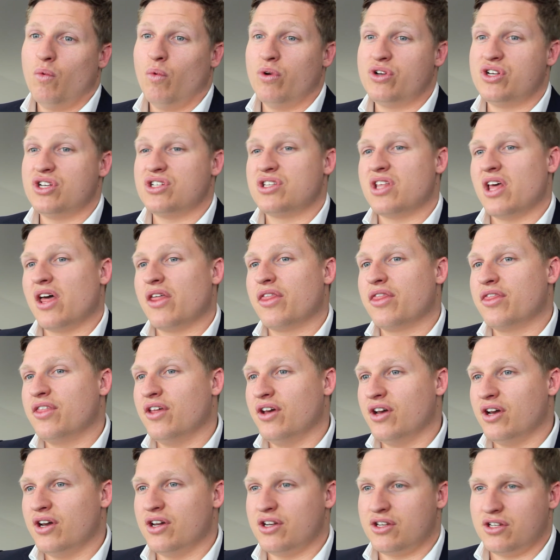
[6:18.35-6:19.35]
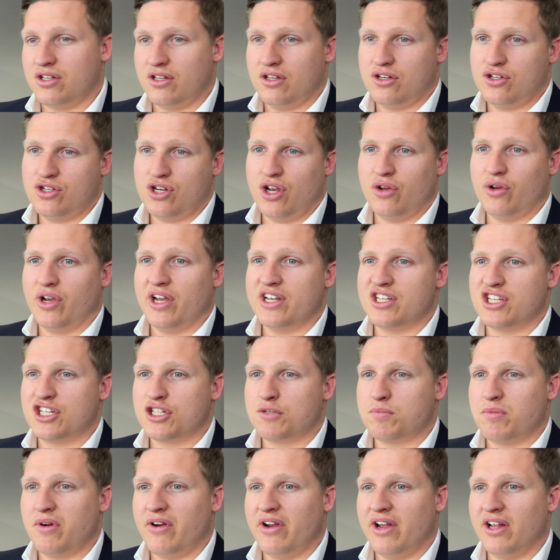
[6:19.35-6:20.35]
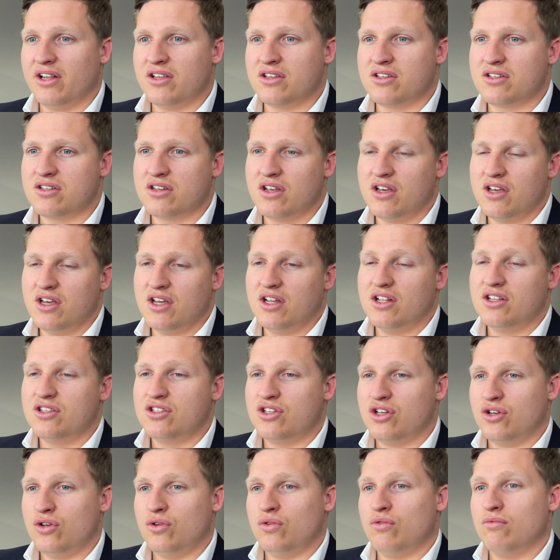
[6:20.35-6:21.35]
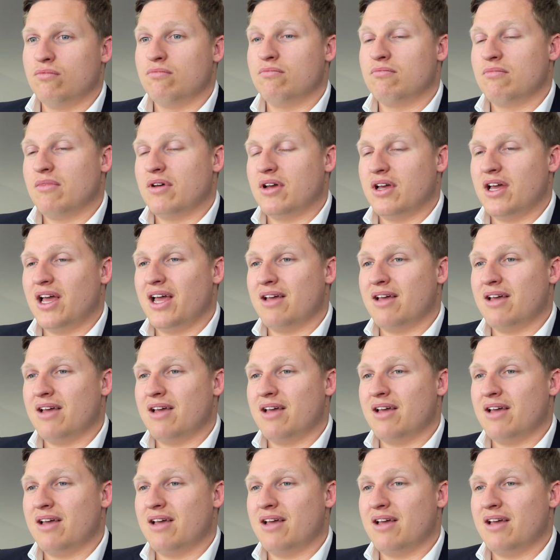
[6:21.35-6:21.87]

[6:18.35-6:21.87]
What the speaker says: which is their third showcase experience, to